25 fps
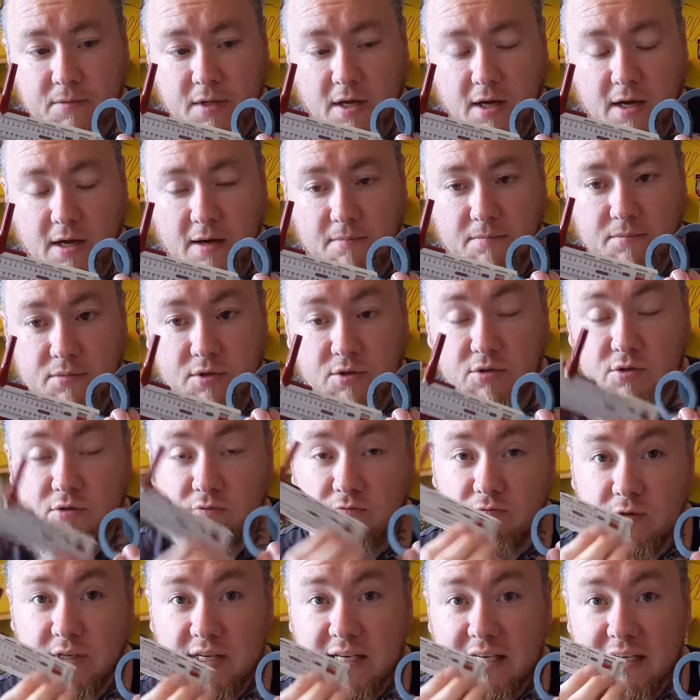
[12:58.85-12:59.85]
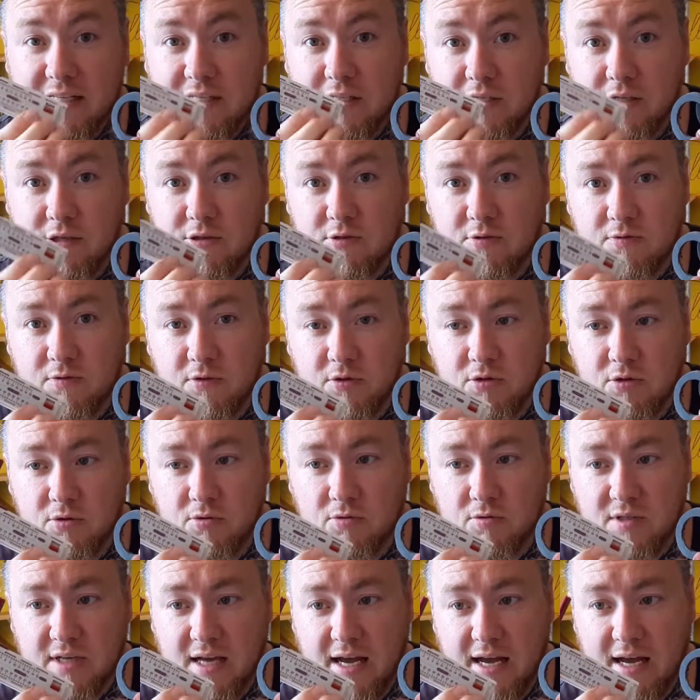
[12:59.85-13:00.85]
So it's a really useful
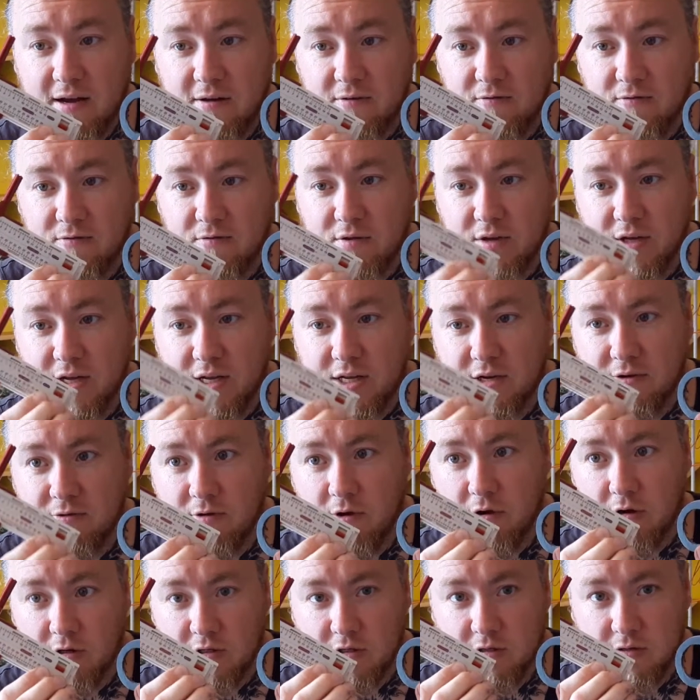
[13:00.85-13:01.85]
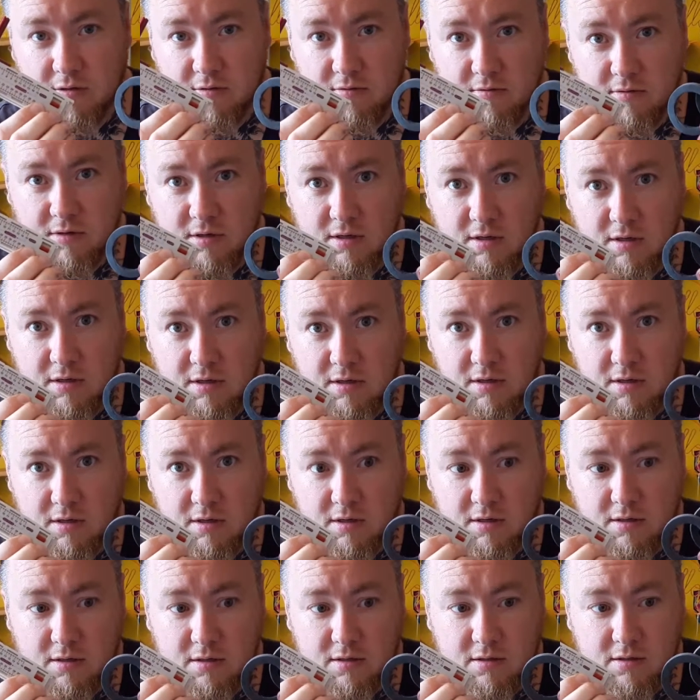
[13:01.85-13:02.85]
tool to have in your arsenal,
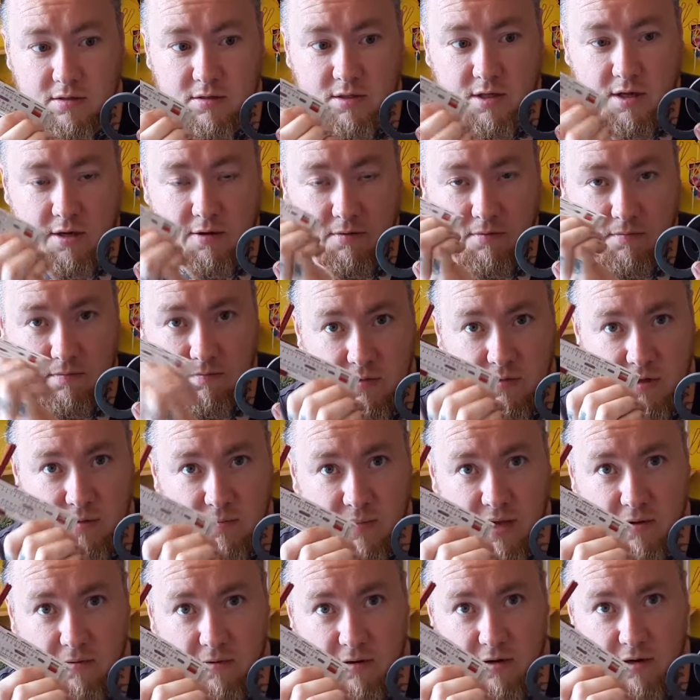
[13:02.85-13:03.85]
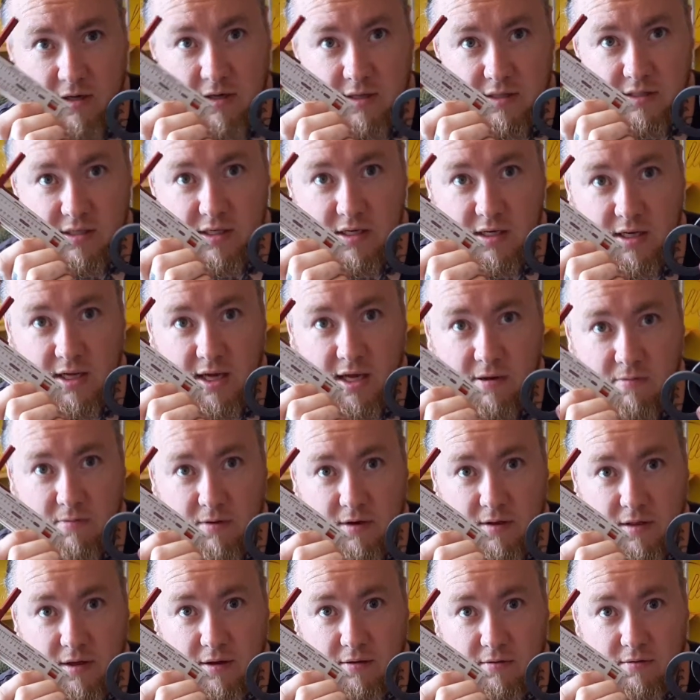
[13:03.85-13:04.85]
so you may want to consider getting
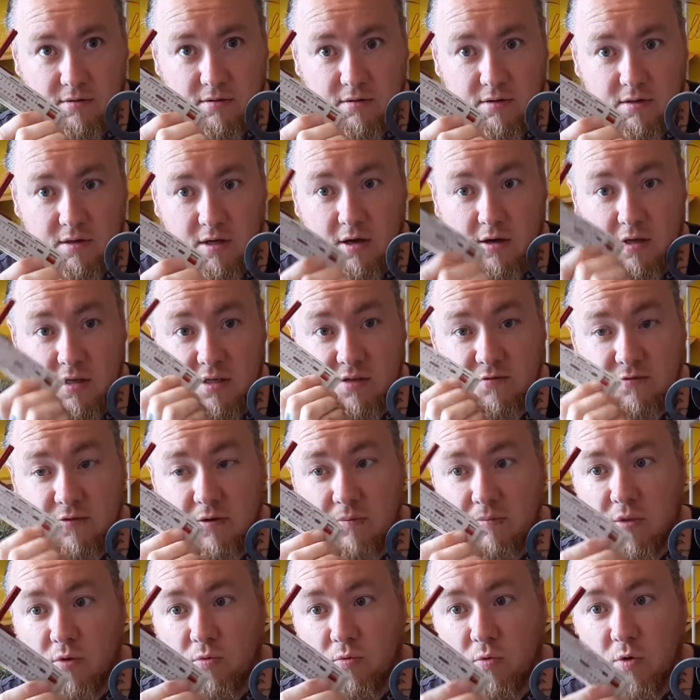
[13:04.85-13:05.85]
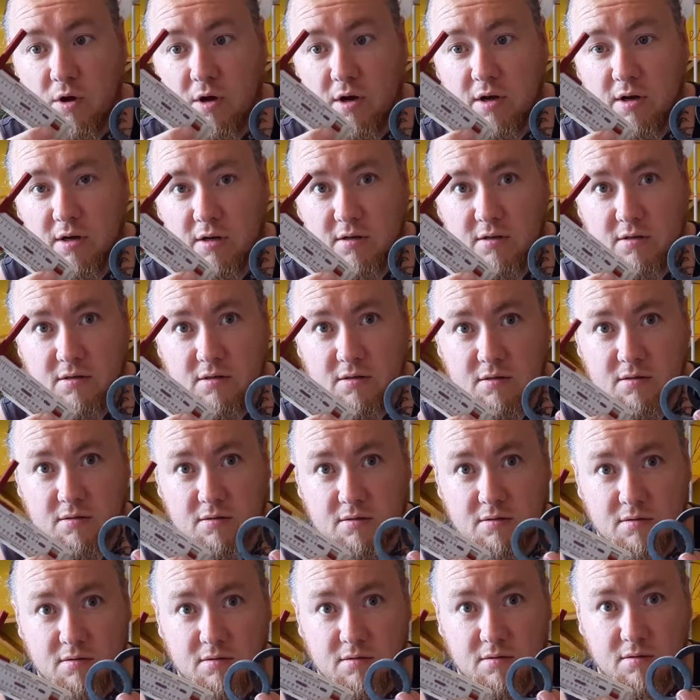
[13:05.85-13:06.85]
one of those. It's from the Works
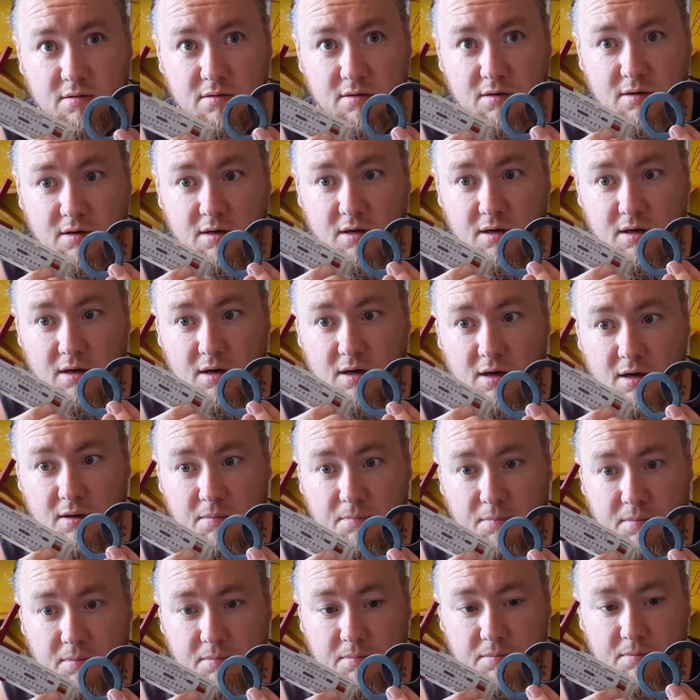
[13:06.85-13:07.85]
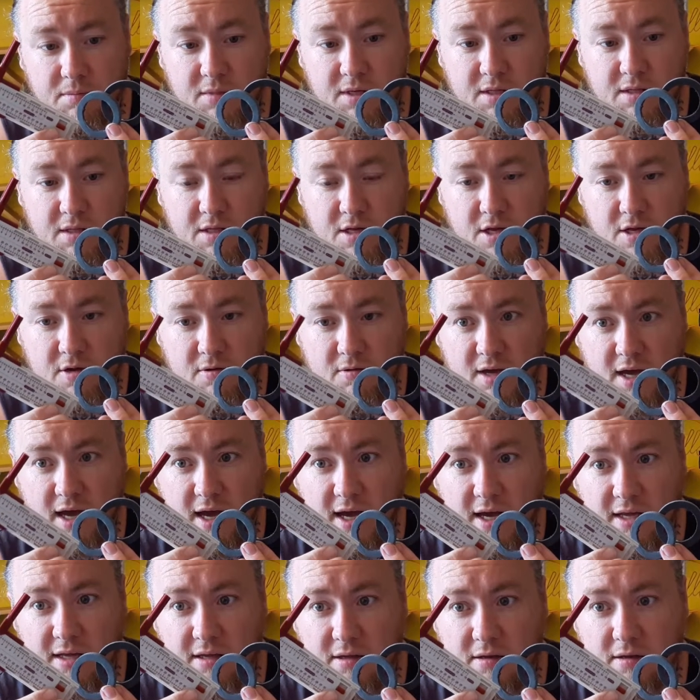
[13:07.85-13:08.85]
in the
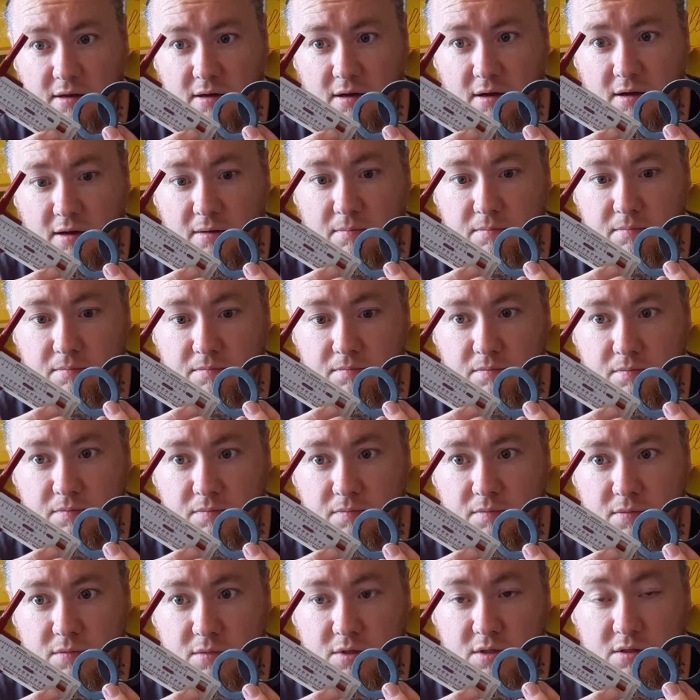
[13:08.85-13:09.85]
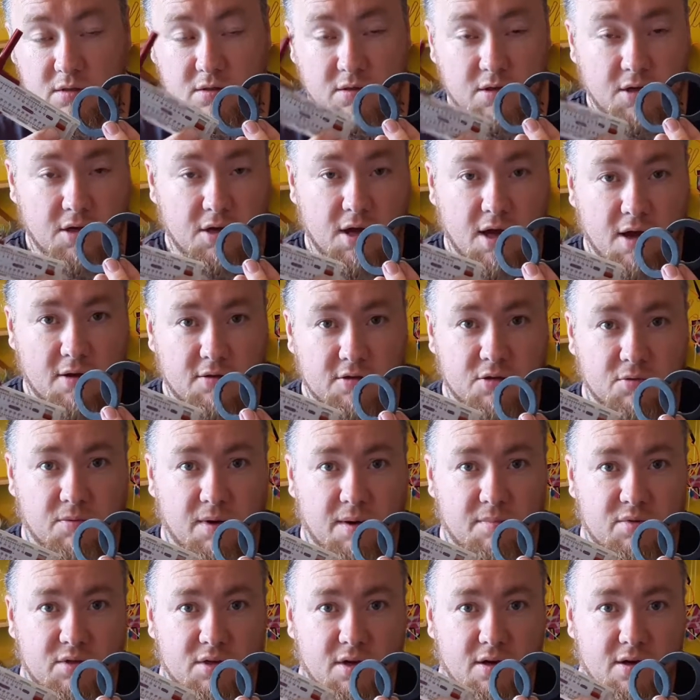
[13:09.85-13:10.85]
UK. You can go to the
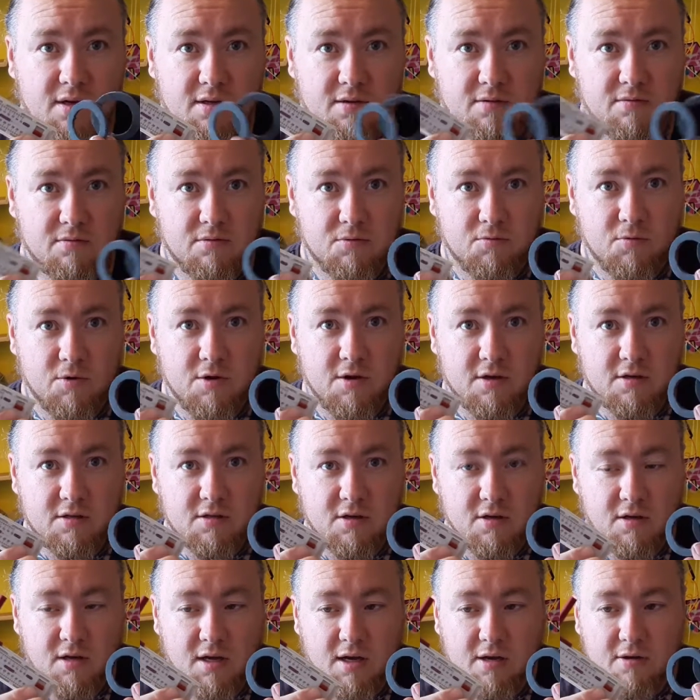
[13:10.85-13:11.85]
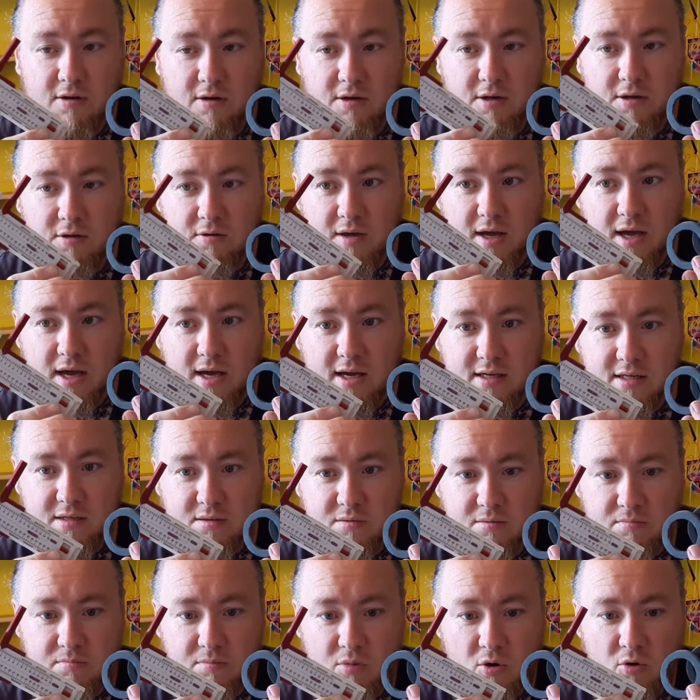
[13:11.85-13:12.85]
website, theworks.co.uk,
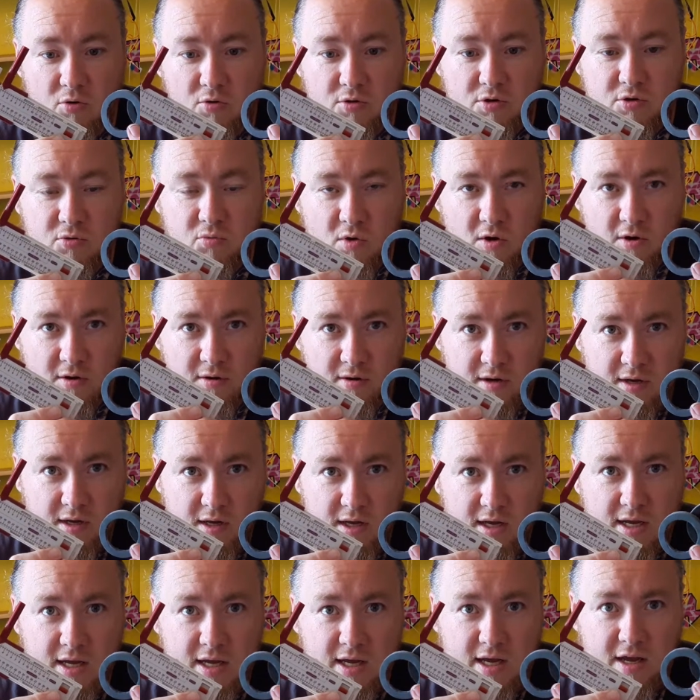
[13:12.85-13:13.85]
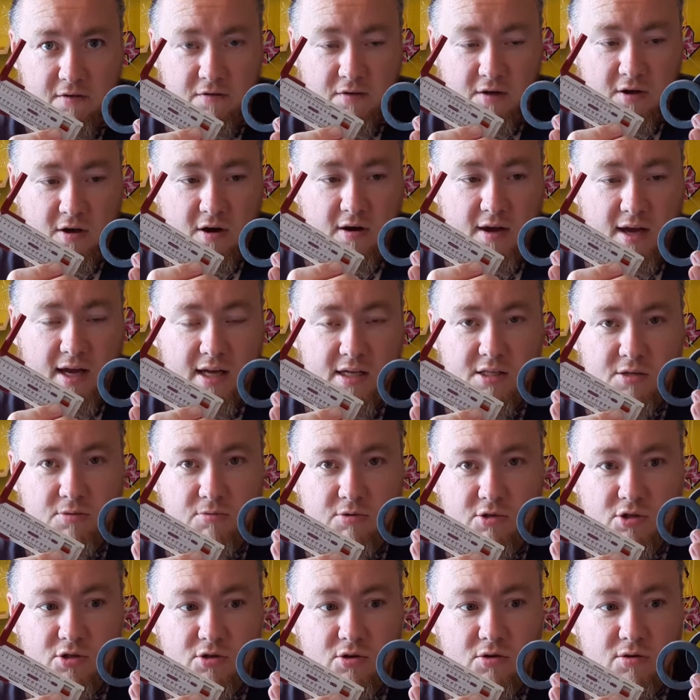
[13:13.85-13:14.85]
to order one if you can't get to
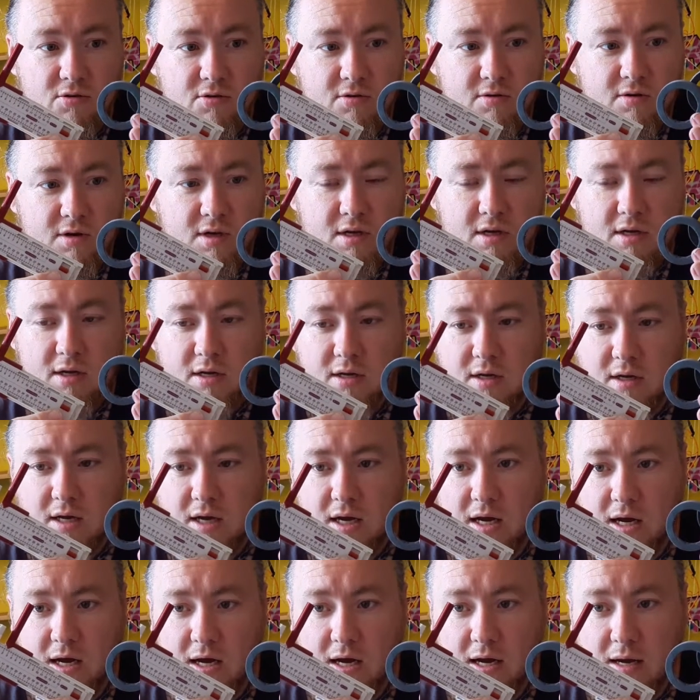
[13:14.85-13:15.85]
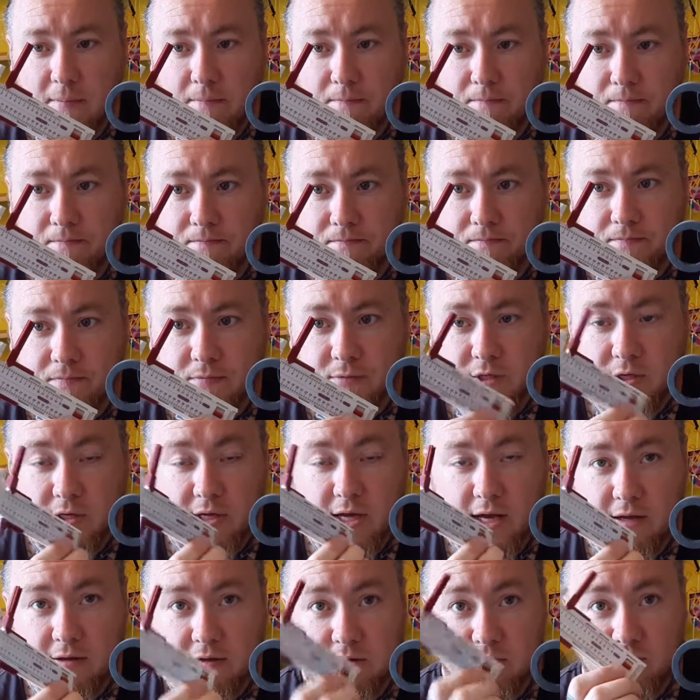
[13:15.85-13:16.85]
a store. So
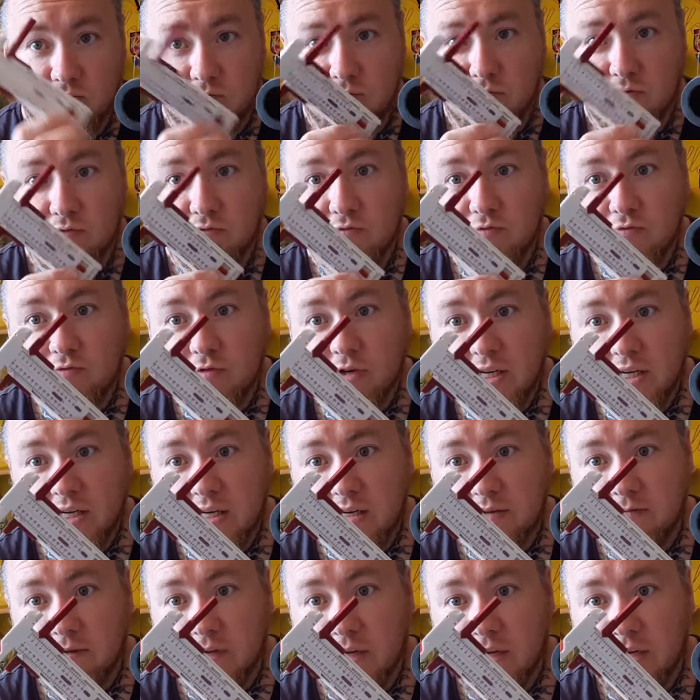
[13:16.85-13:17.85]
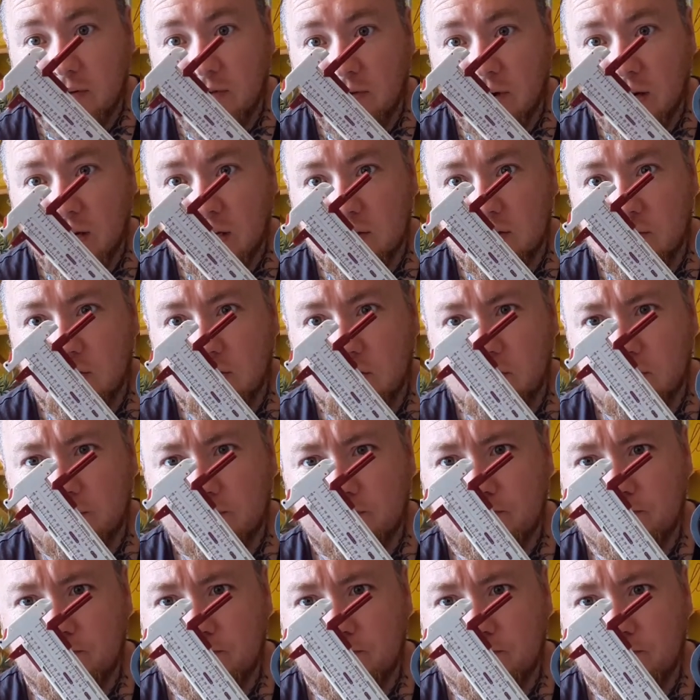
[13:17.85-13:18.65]
yeah, it's a really great tool.